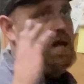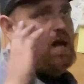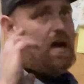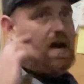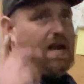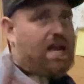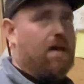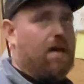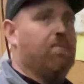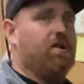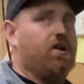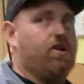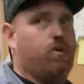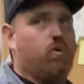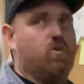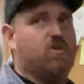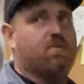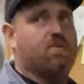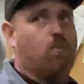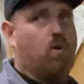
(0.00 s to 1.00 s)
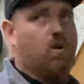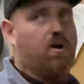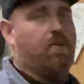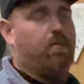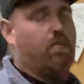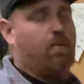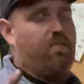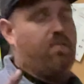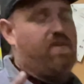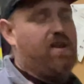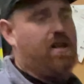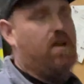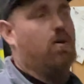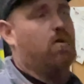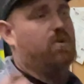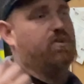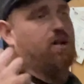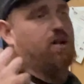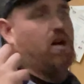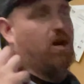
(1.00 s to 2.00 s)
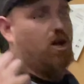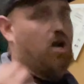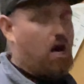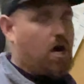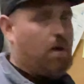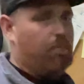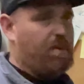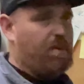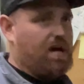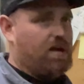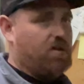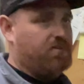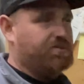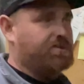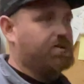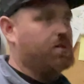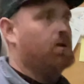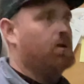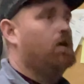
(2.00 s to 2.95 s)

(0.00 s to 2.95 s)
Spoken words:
I am going to do some more videos on compounds